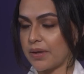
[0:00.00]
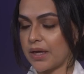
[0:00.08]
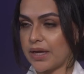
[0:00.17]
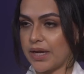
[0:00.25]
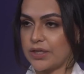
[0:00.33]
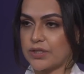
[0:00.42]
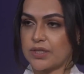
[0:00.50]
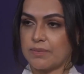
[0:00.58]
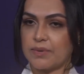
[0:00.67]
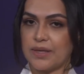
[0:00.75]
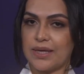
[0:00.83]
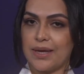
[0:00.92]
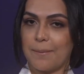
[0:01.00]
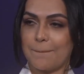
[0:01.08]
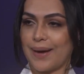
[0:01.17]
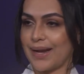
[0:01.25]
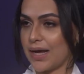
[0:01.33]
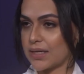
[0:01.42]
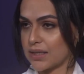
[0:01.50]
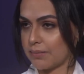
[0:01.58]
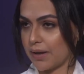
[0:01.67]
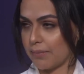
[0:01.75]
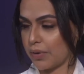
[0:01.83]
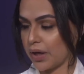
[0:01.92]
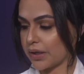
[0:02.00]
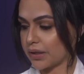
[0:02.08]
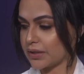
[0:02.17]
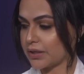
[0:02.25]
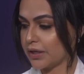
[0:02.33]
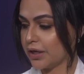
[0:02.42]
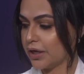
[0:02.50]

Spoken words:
being an HCP, might ask about a product.